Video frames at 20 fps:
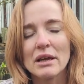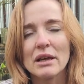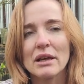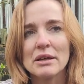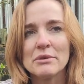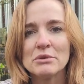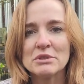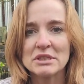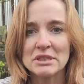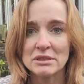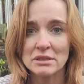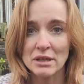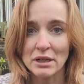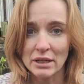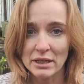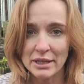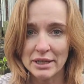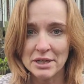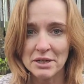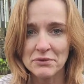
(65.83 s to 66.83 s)
I was
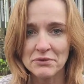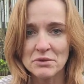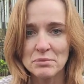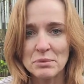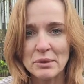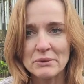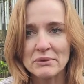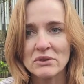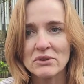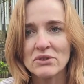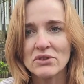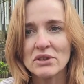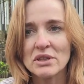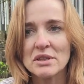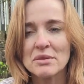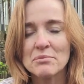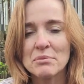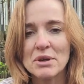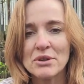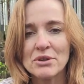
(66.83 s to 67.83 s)
lucky enough to be able to see
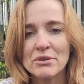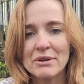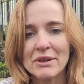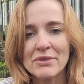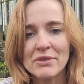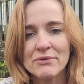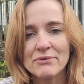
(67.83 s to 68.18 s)
the mother and